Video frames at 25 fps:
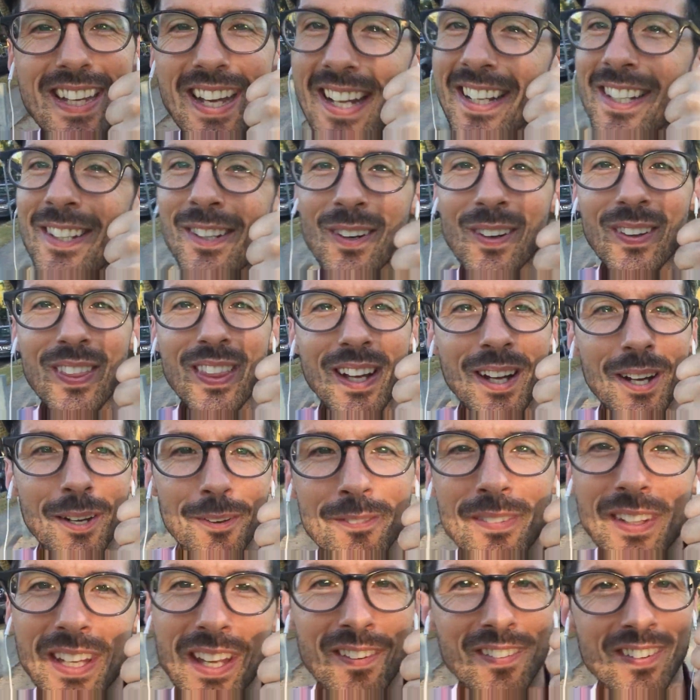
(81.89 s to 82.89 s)
and your
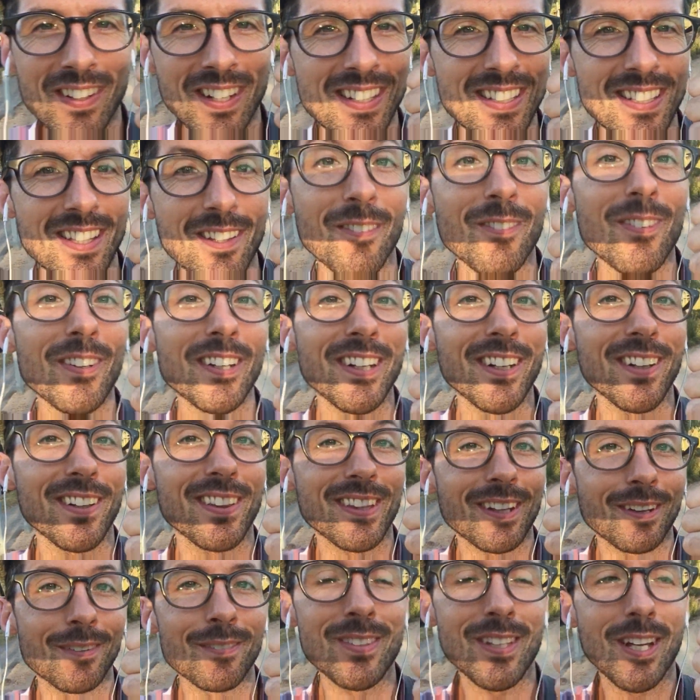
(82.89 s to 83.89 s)
thumb giving us the real
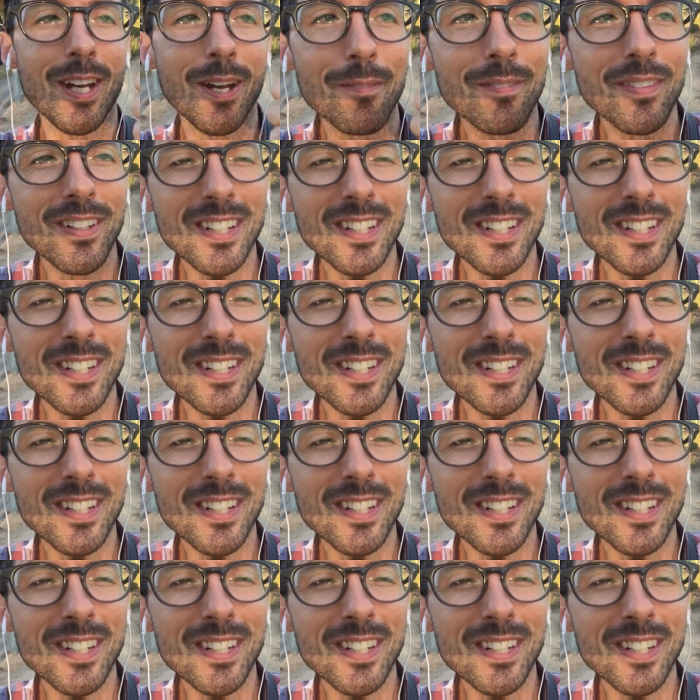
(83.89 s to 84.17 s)
thumbs up.